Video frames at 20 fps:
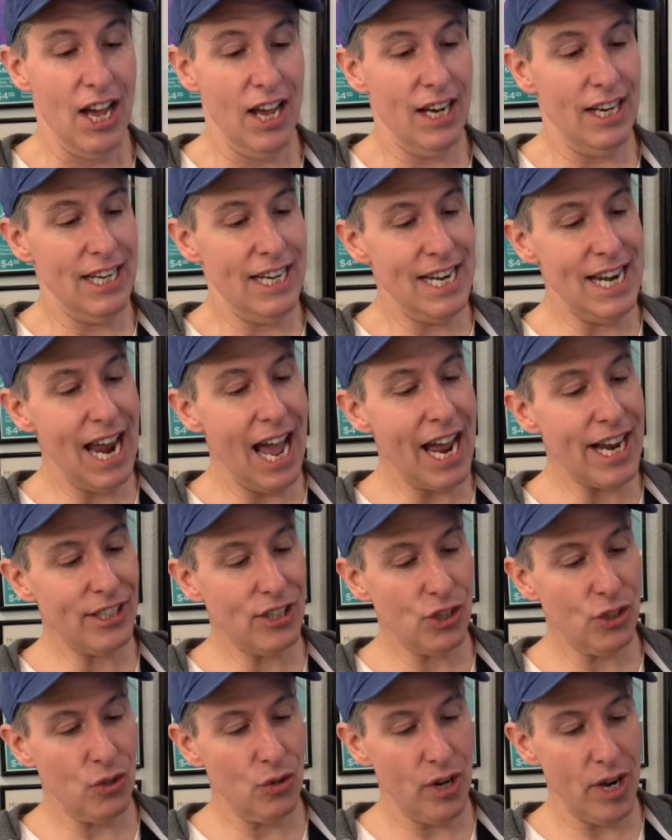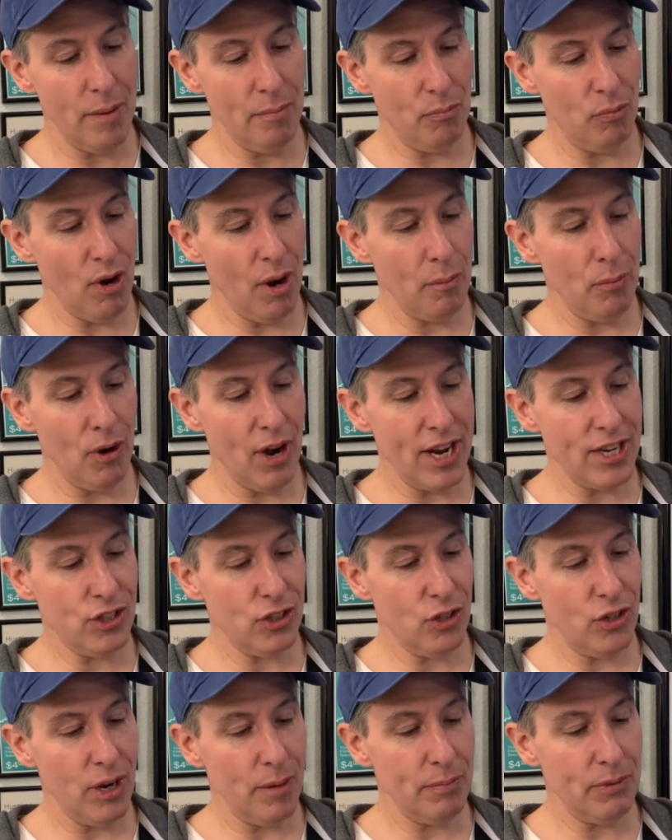Nice grip, rubberized
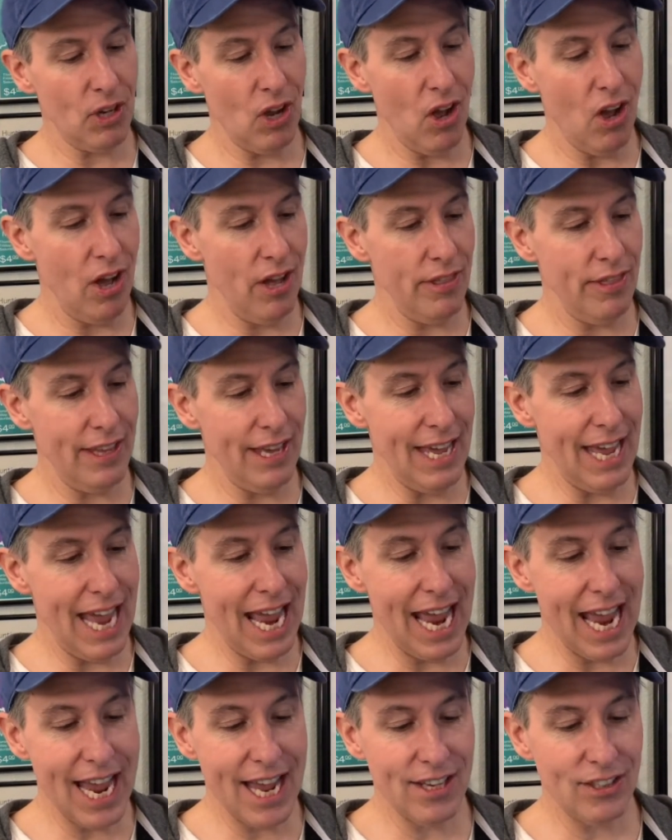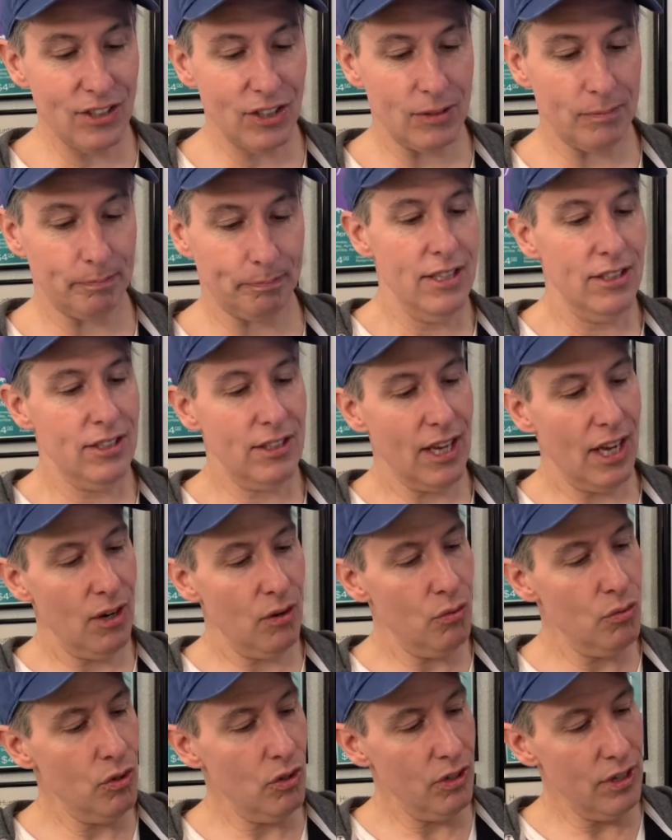grip on the hands. It's got a
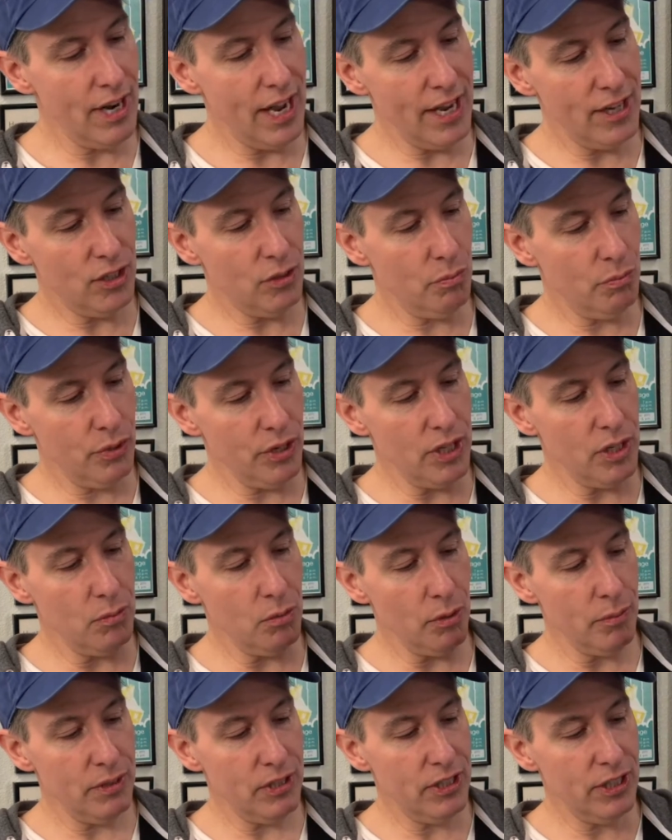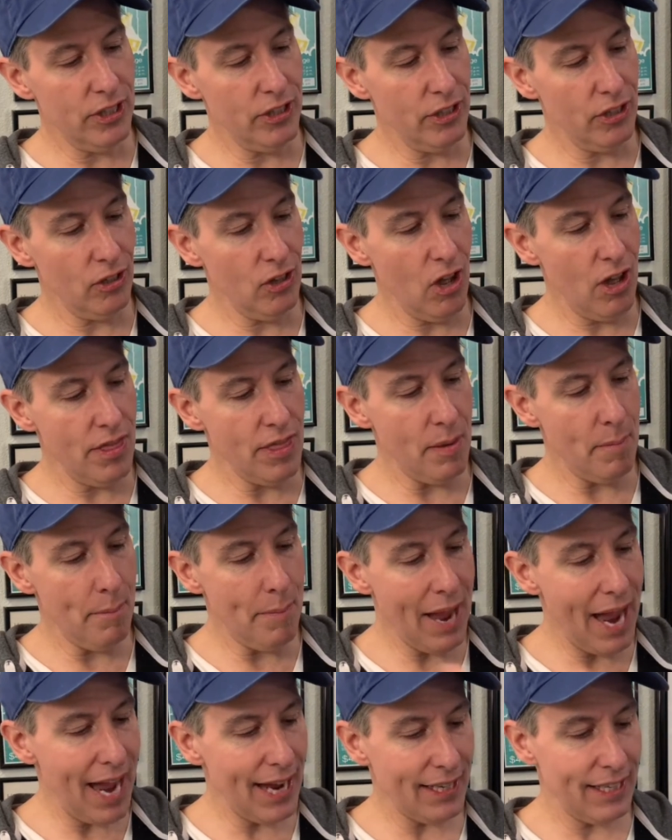real nice breathable material on the
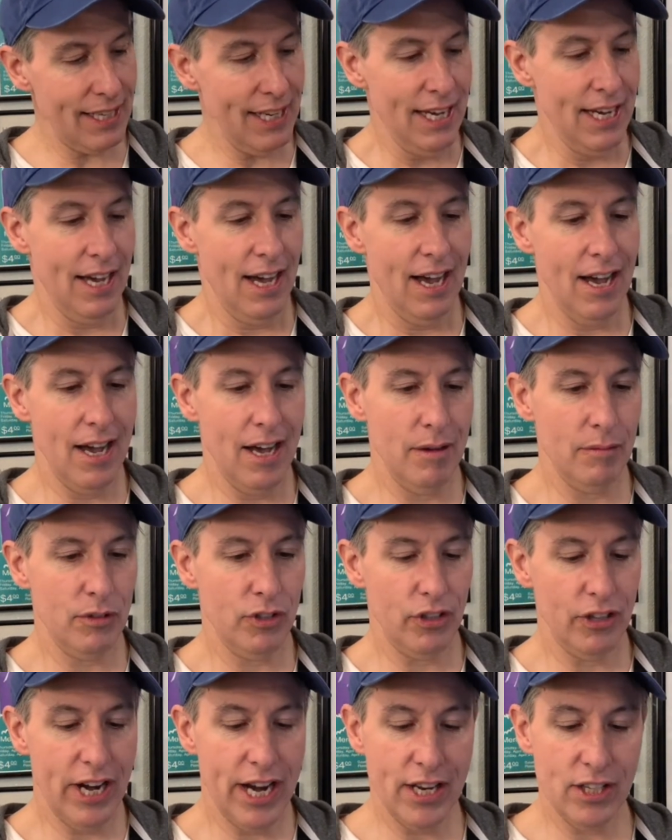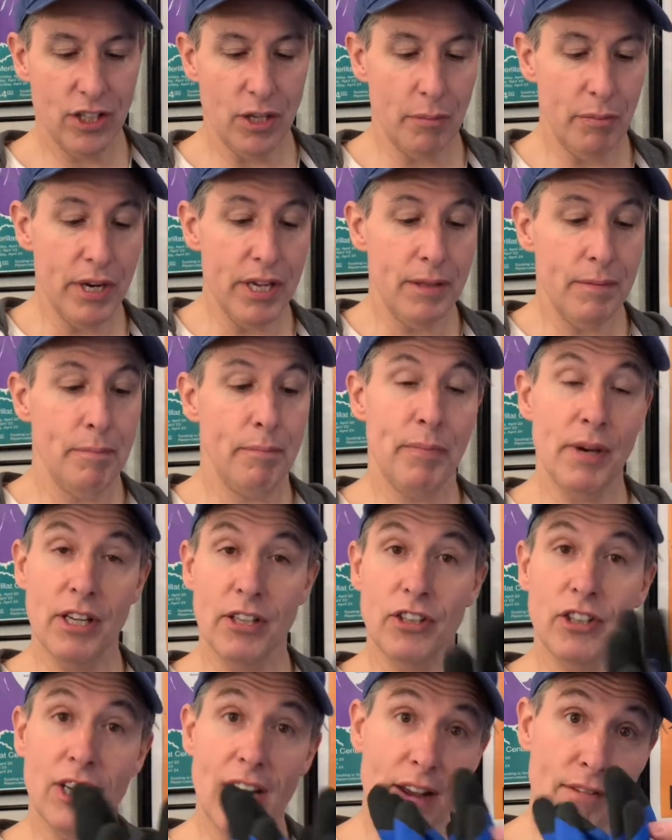back, so your hands can breathe, but
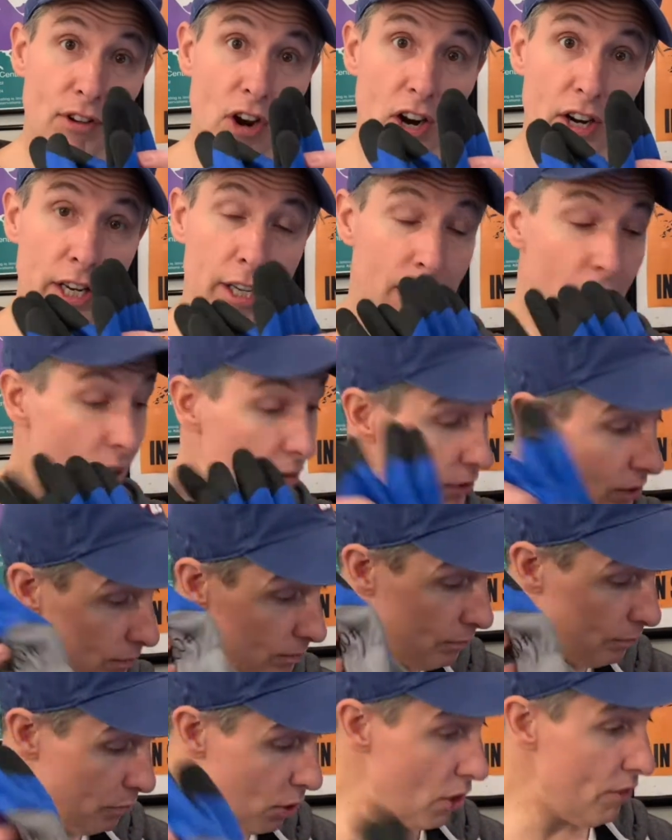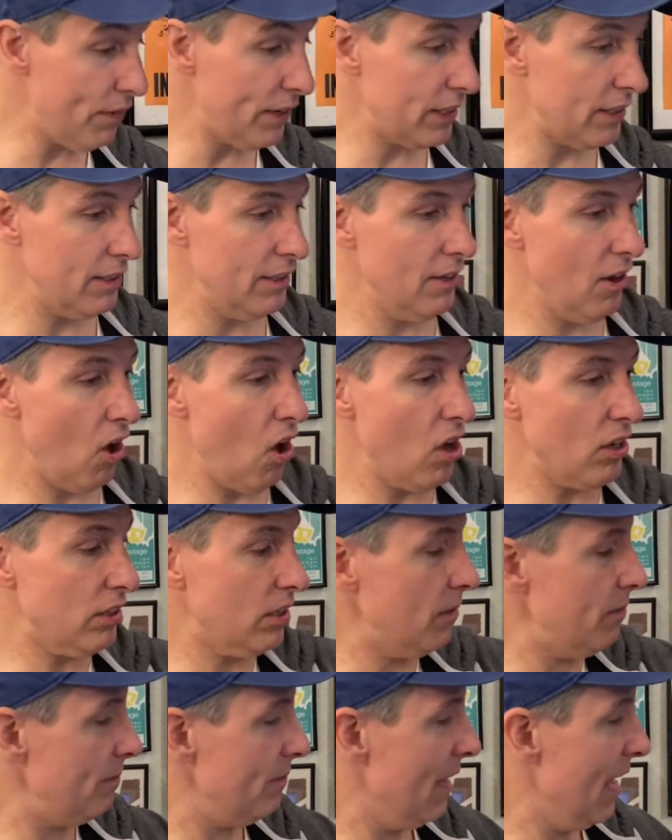you're gonna have gardening gloves. Perfect, awesome.